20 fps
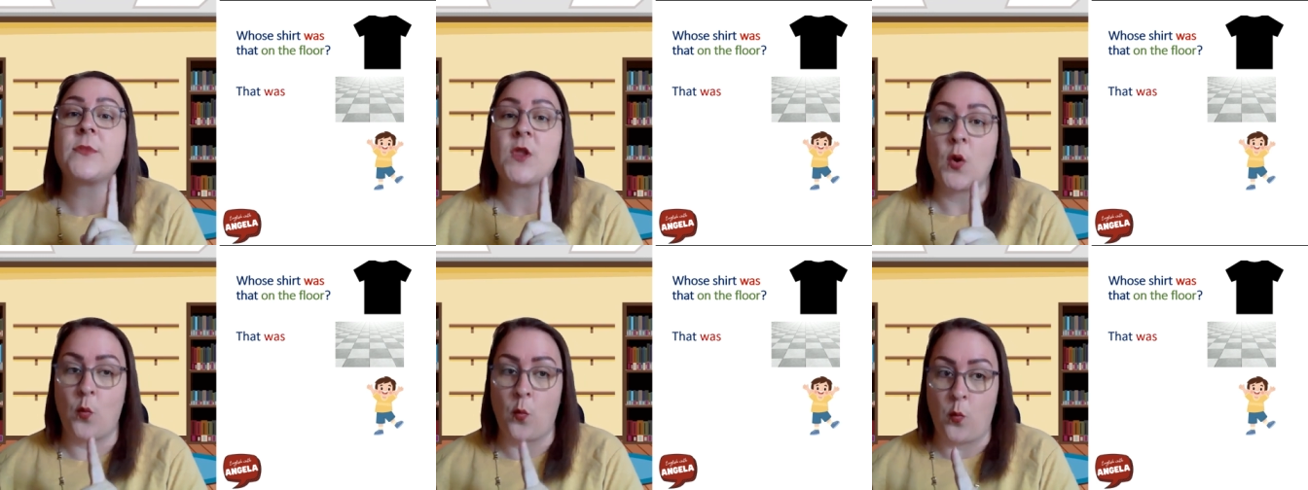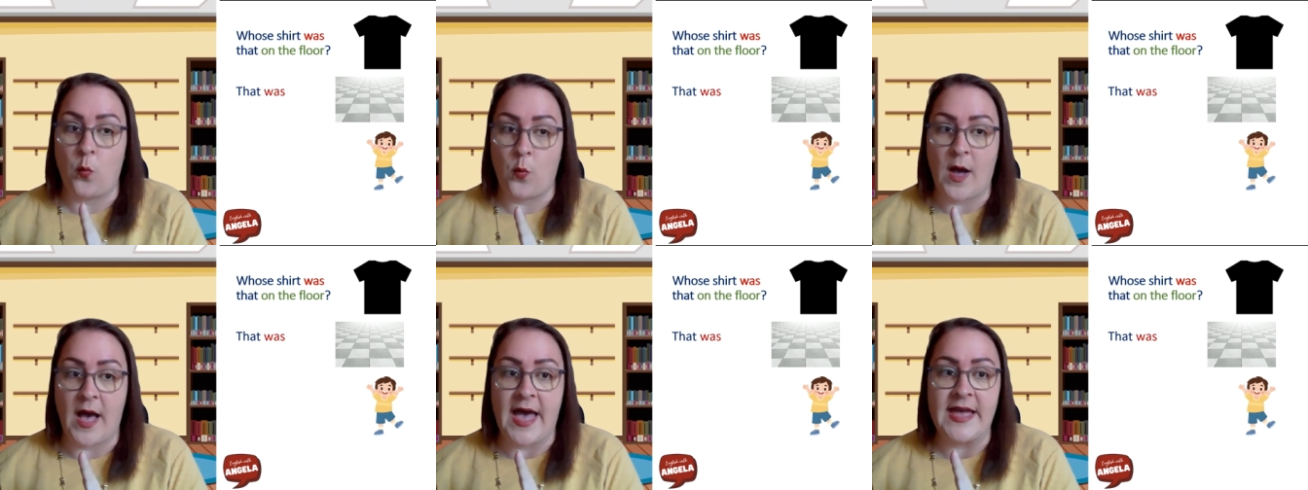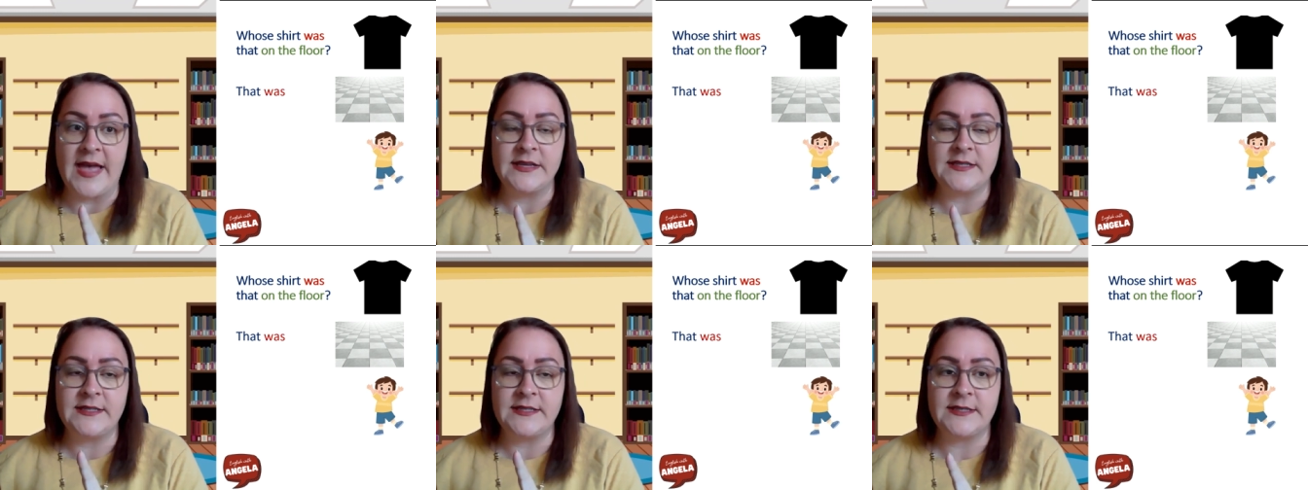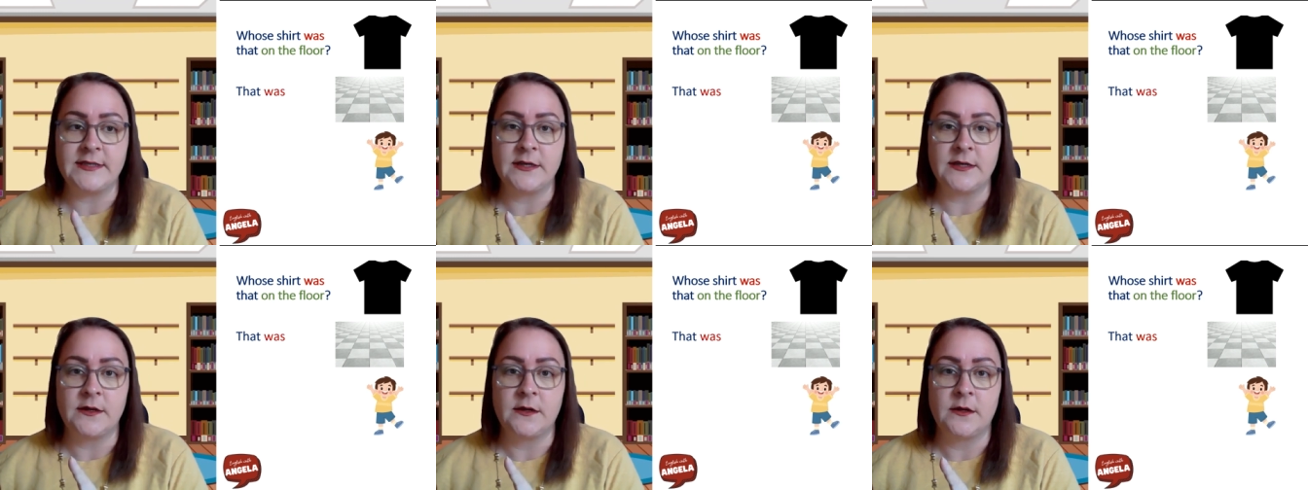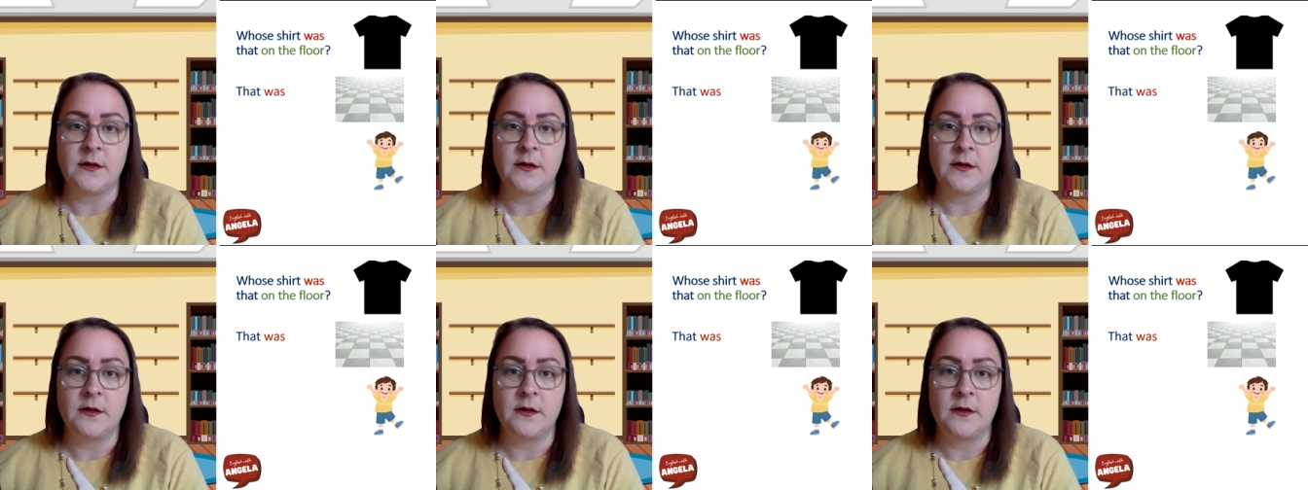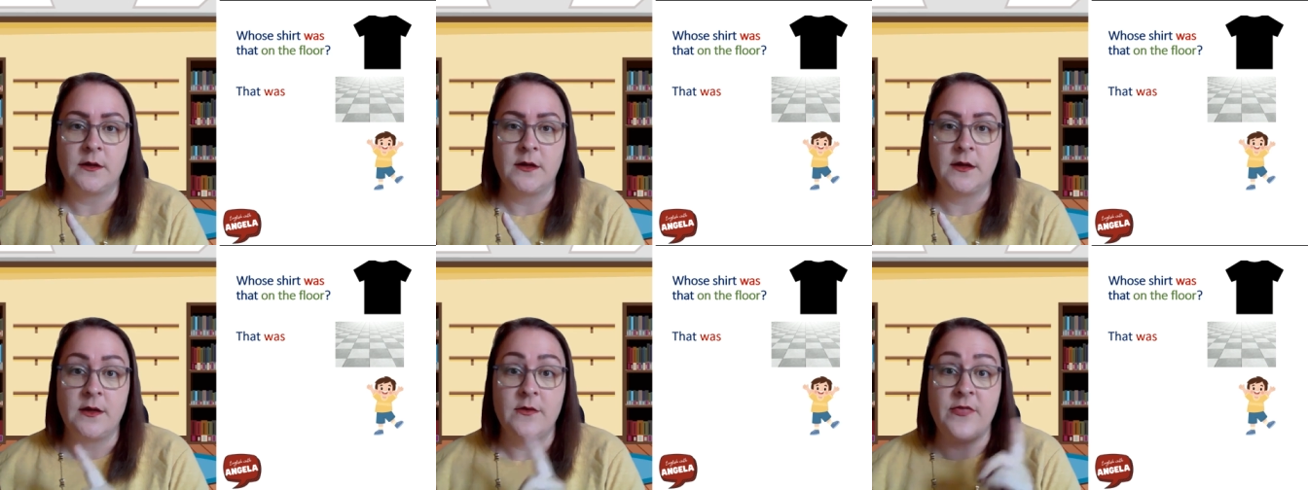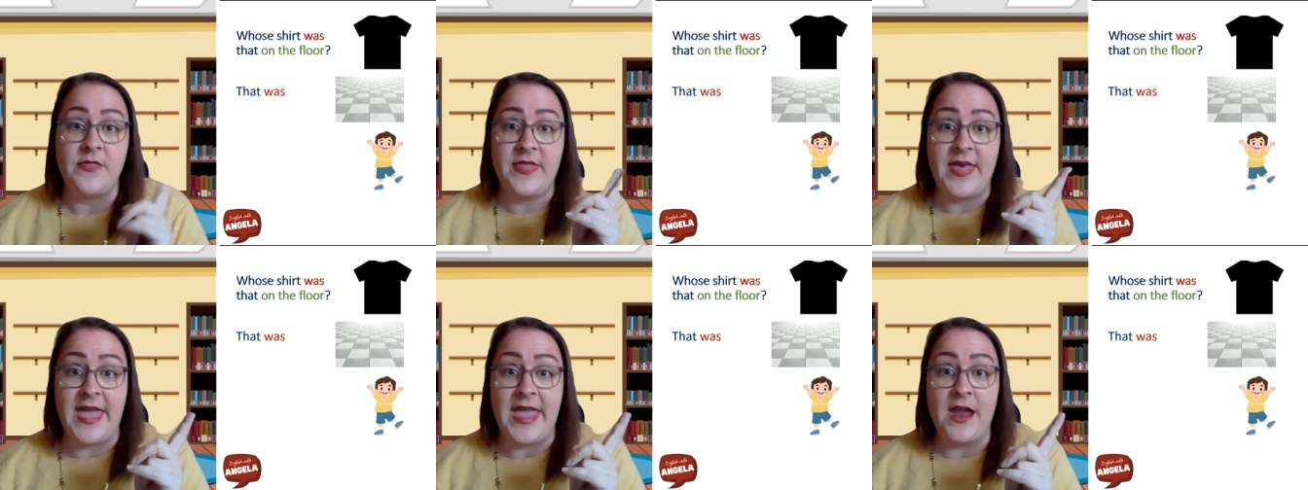was
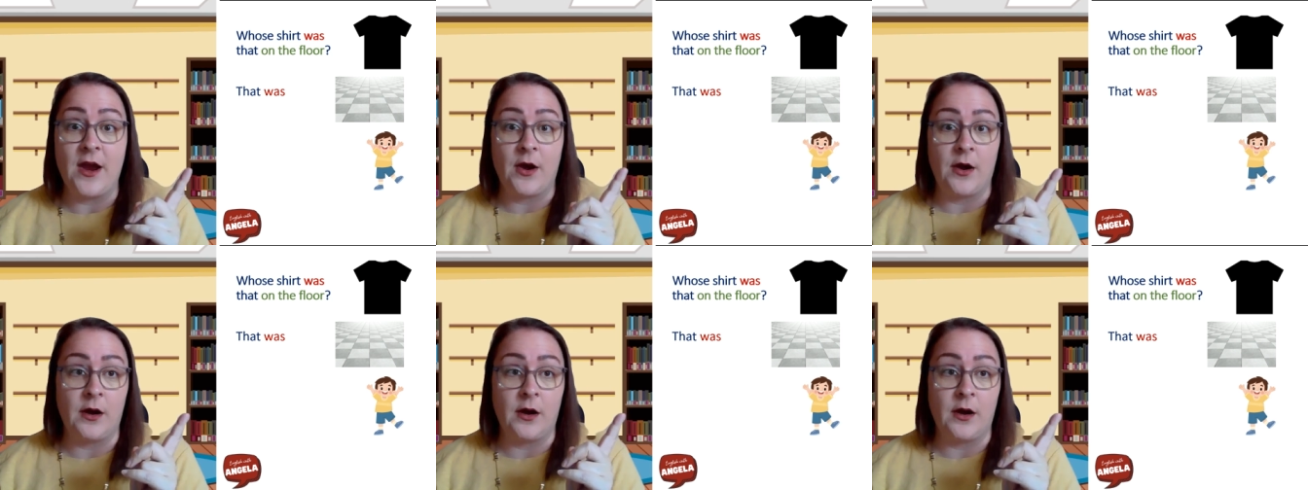there.